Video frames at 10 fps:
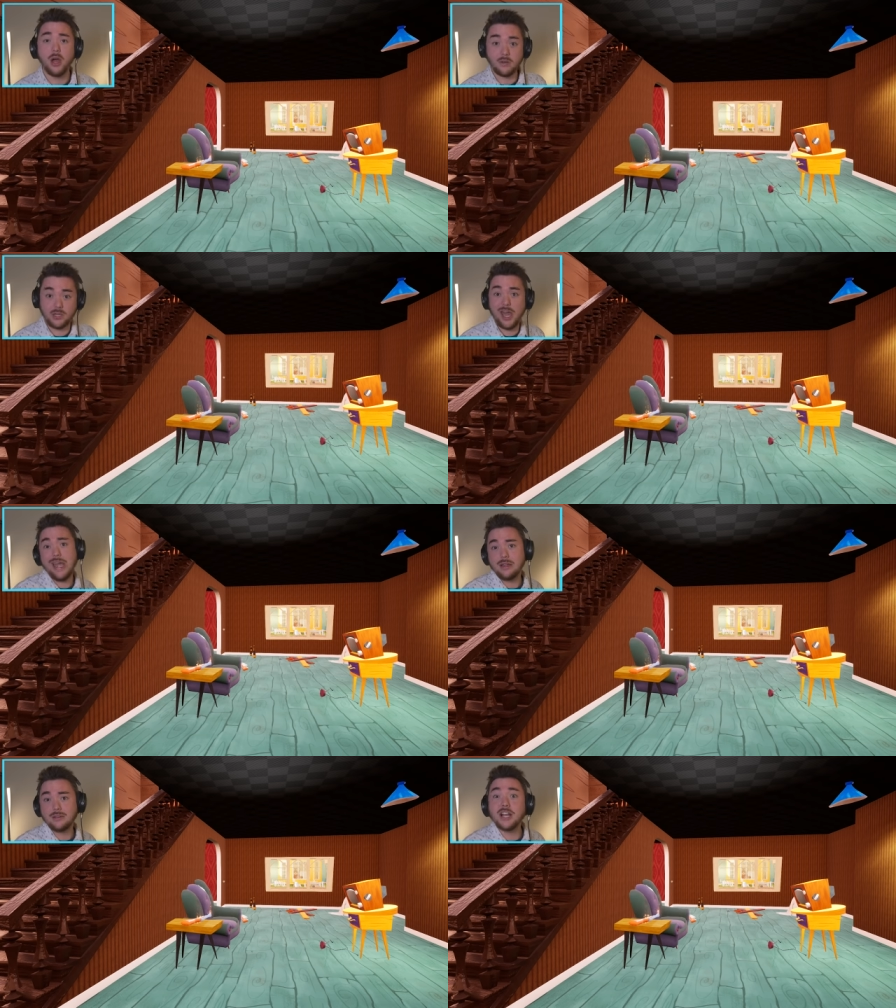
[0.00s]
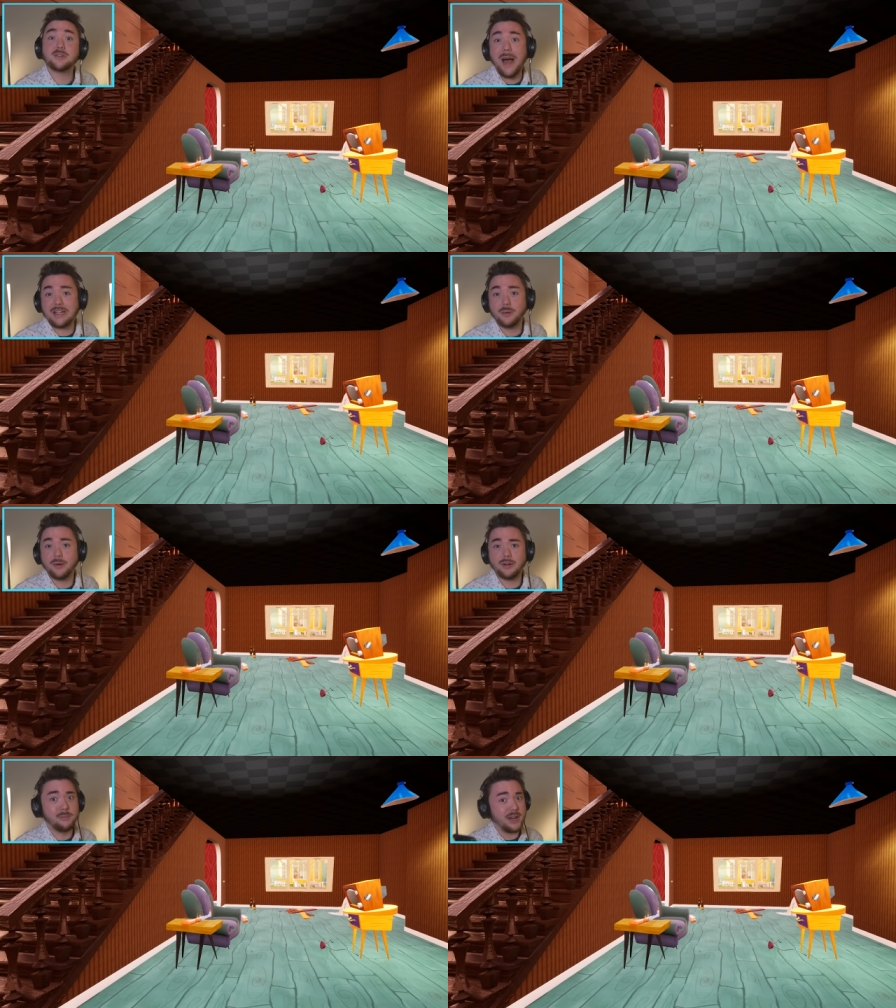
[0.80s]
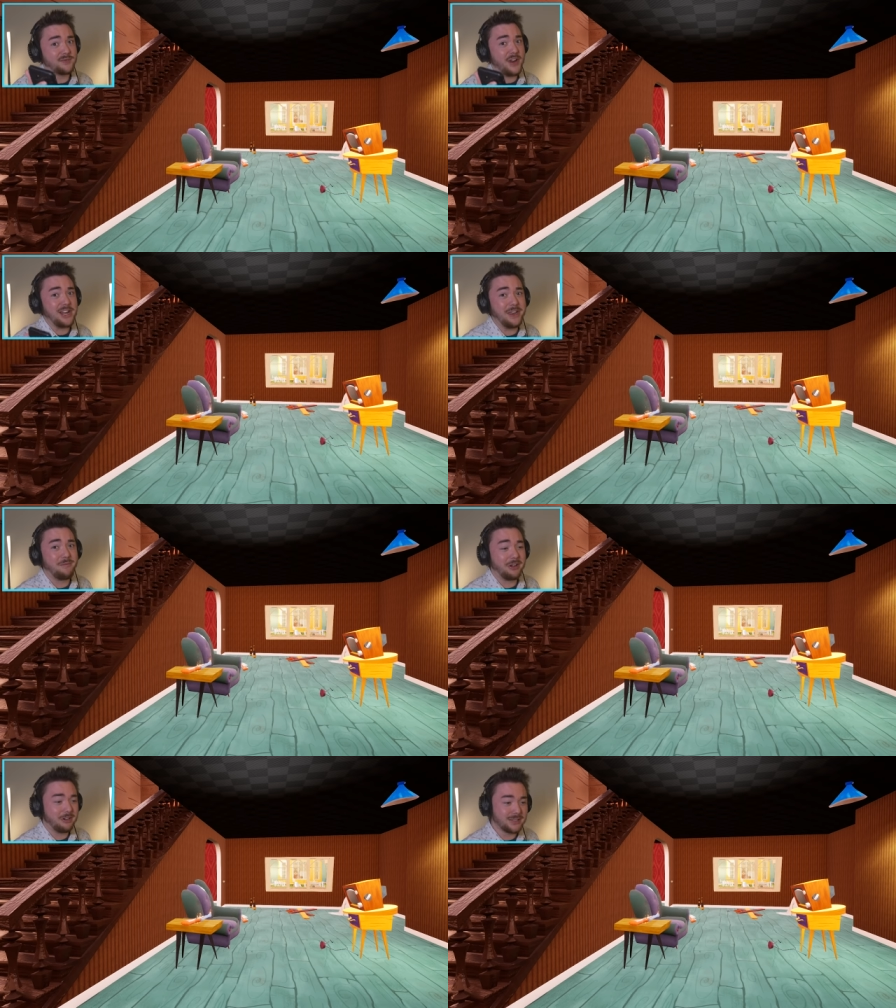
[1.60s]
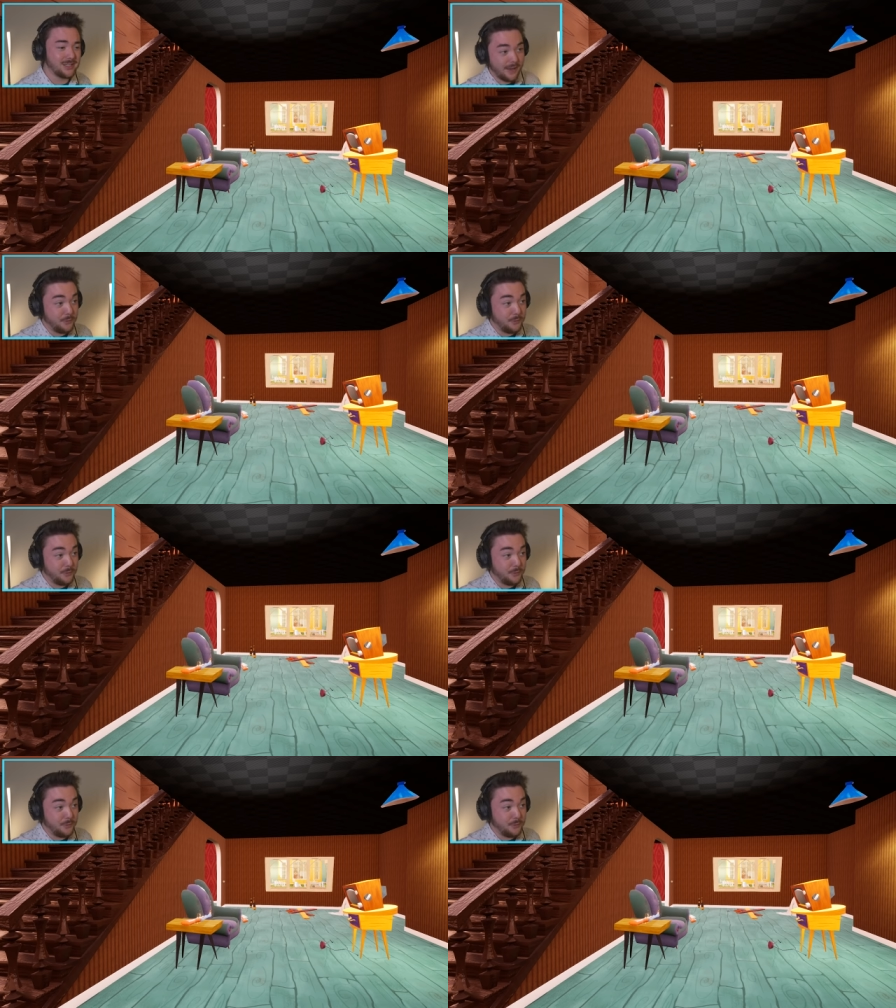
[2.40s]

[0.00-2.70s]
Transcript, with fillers: Okay, it's possible, but it's very difficult.